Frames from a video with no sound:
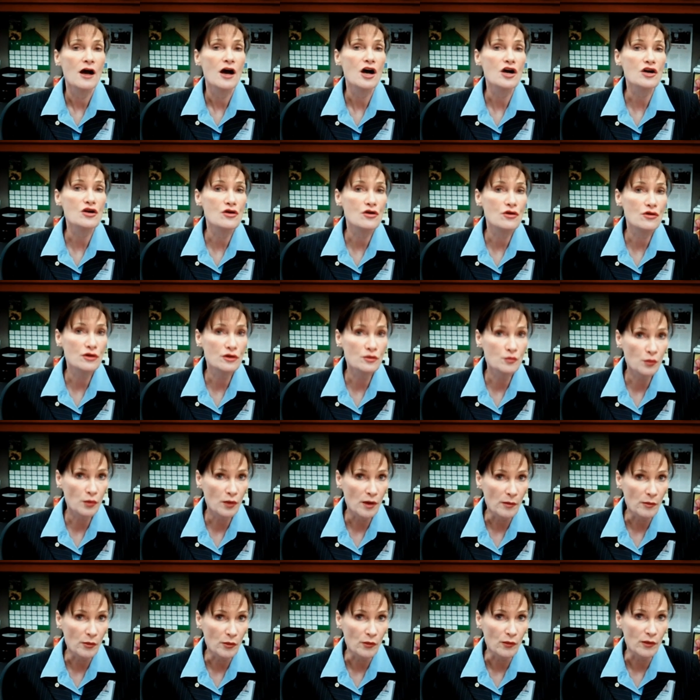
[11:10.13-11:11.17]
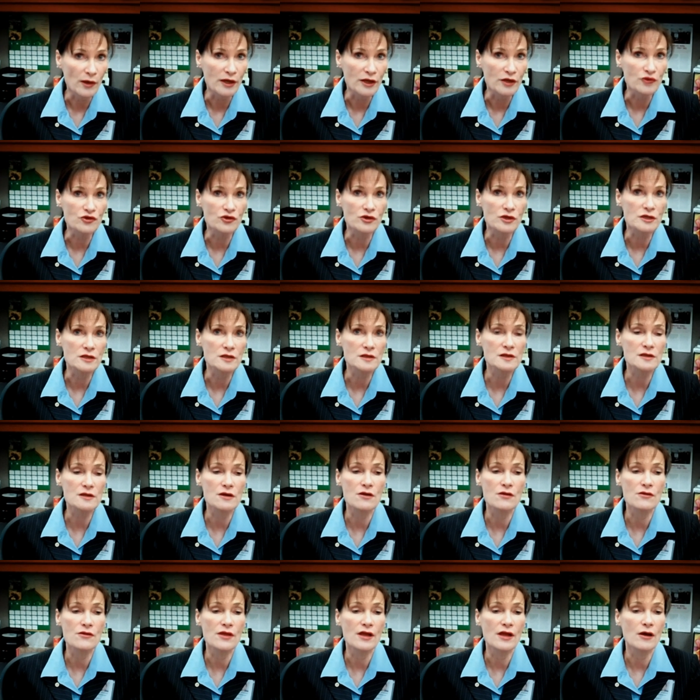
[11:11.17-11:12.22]
A good preparation so
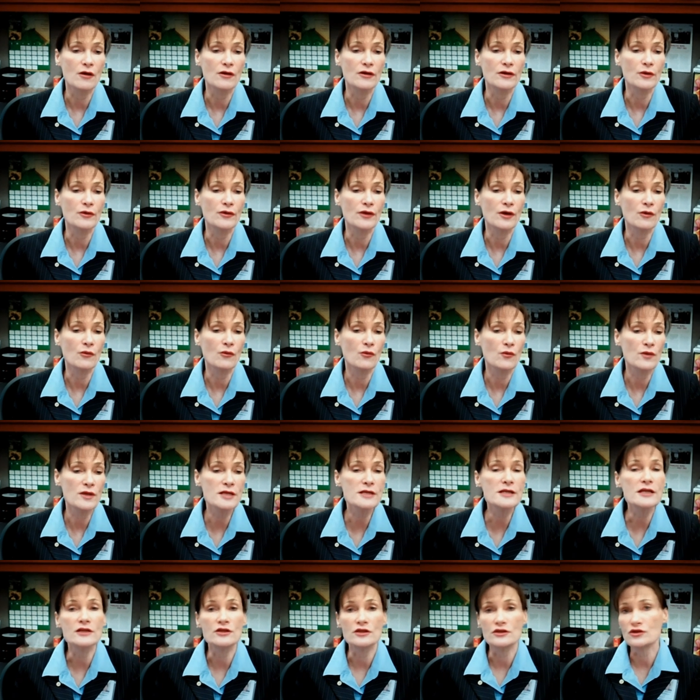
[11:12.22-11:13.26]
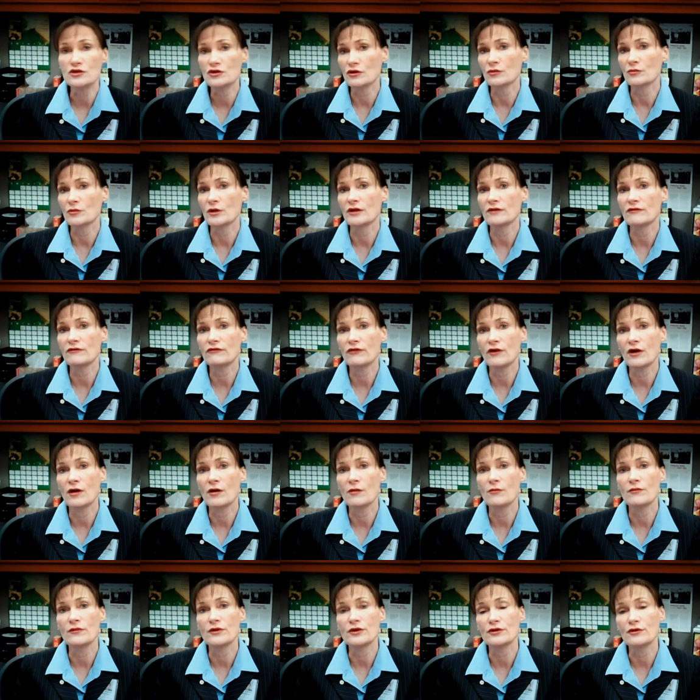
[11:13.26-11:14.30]
that, that we can determine
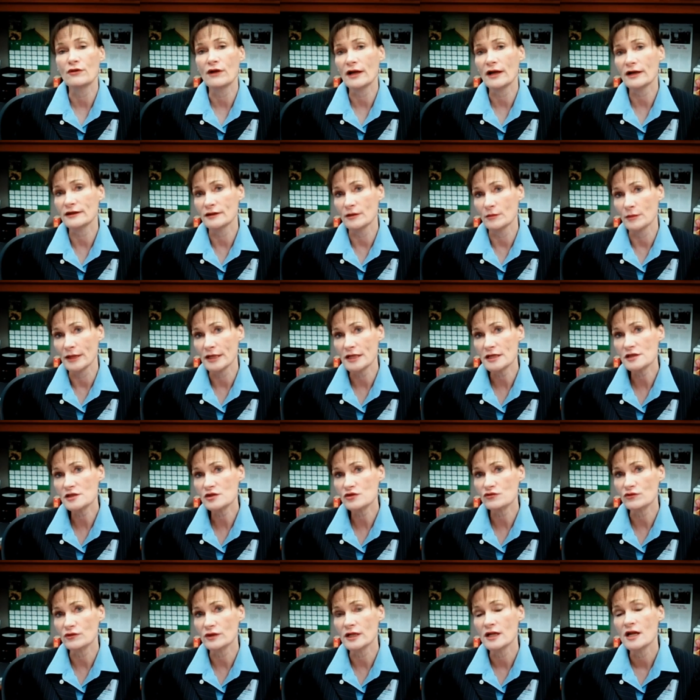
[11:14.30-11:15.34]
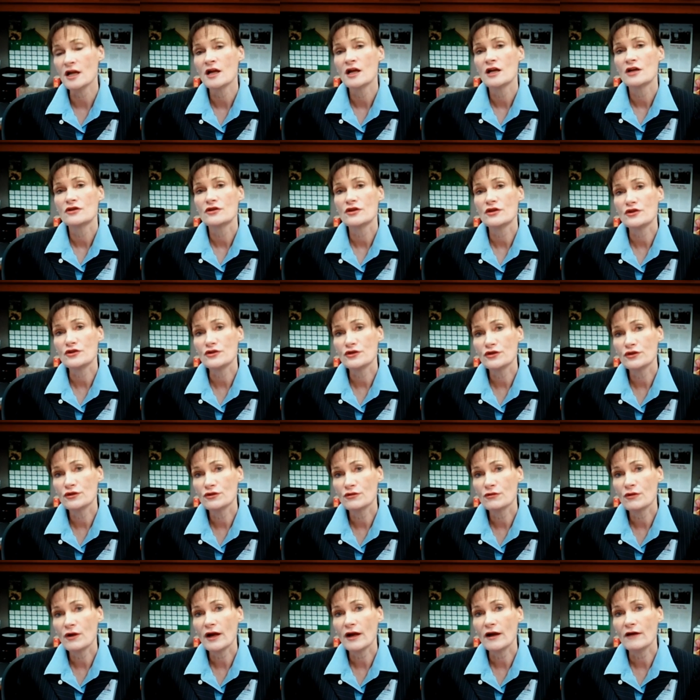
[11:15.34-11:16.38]
from your academic history that
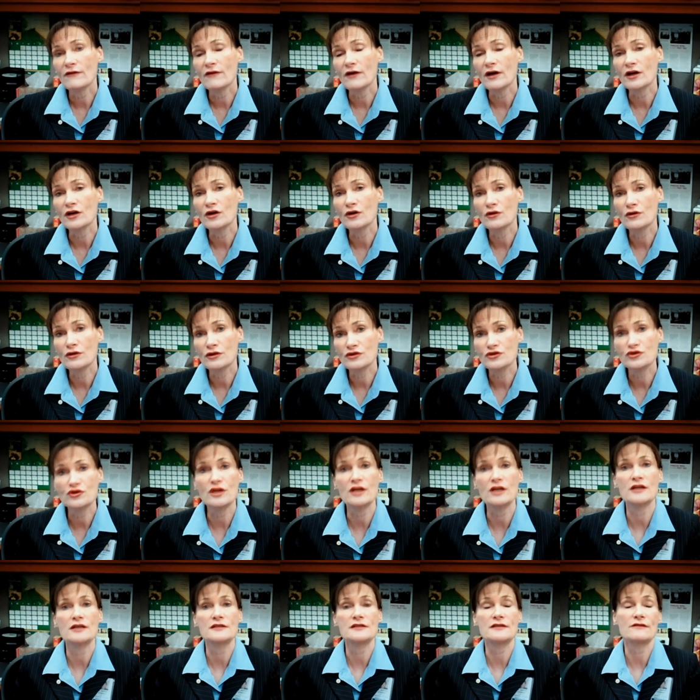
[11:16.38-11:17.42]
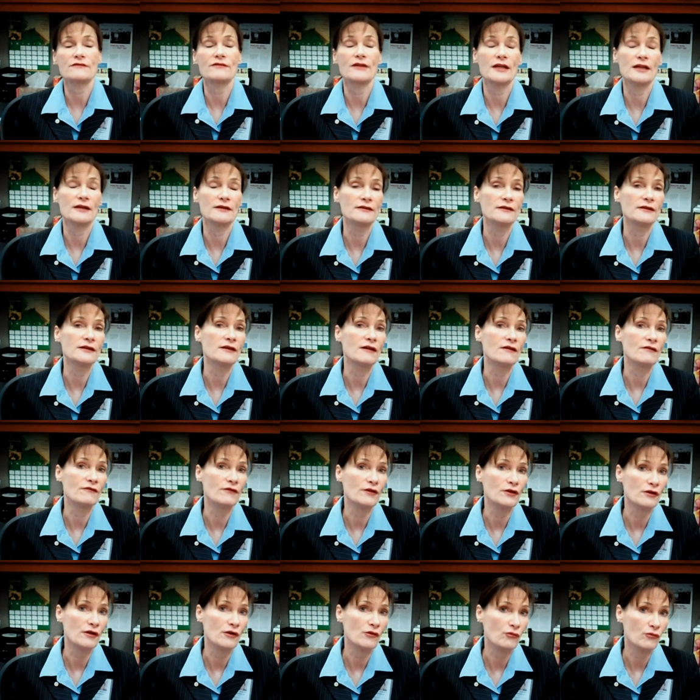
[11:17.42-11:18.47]
you have a good chance of handling a
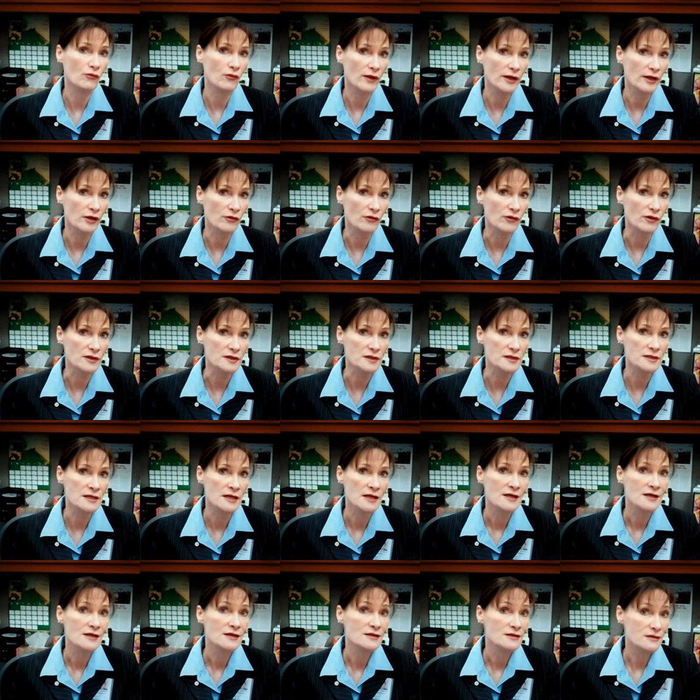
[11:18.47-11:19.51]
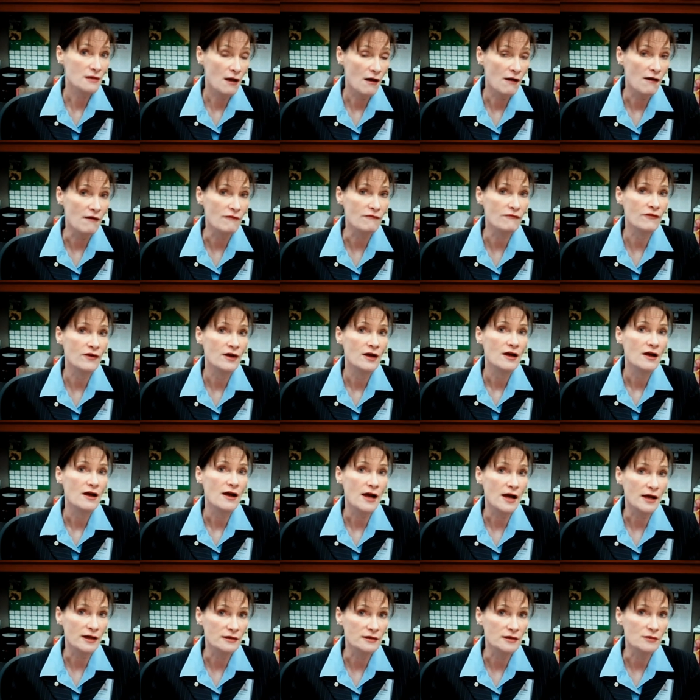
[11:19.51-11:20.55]
very rigorous, tough
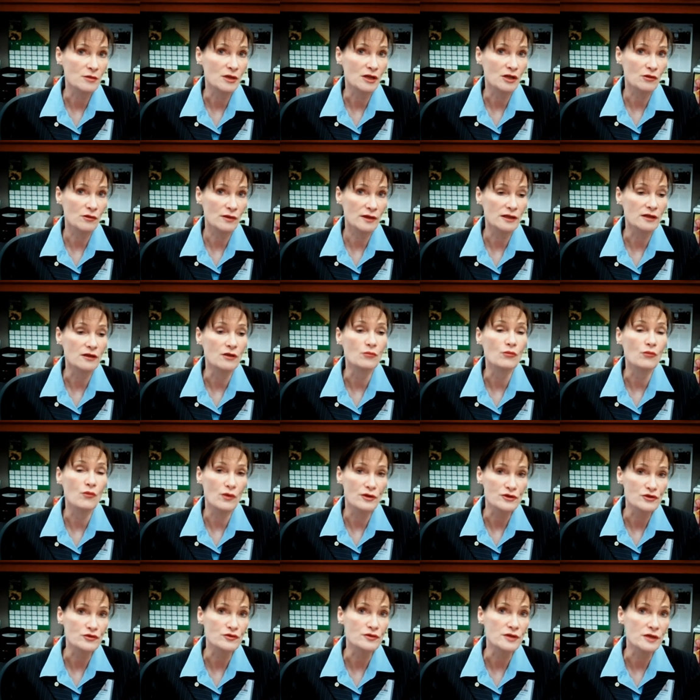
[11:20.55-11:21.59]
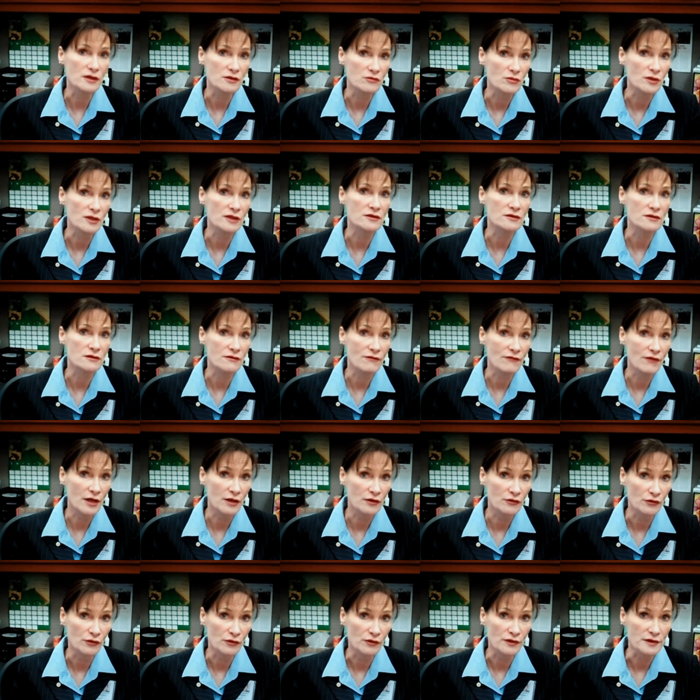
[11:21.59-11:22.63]
academic curriculum once you get admitted to the
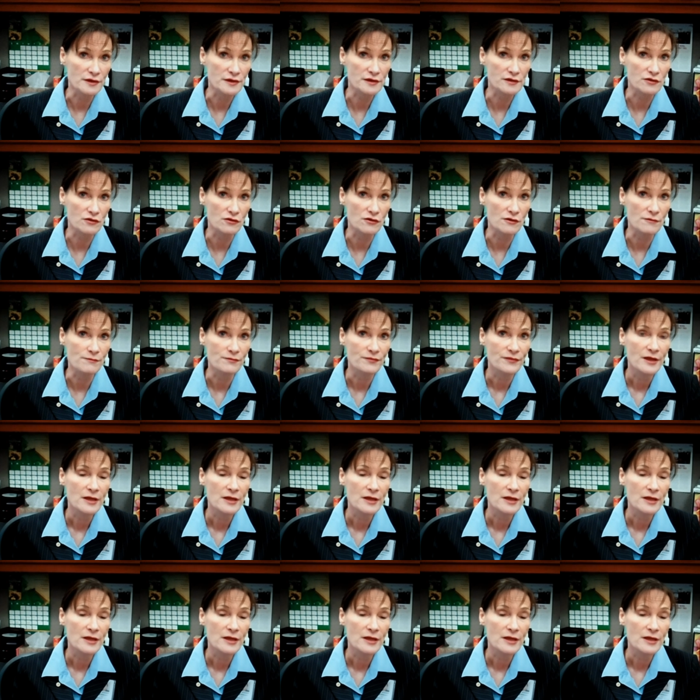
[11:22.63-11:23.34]
veterinary school.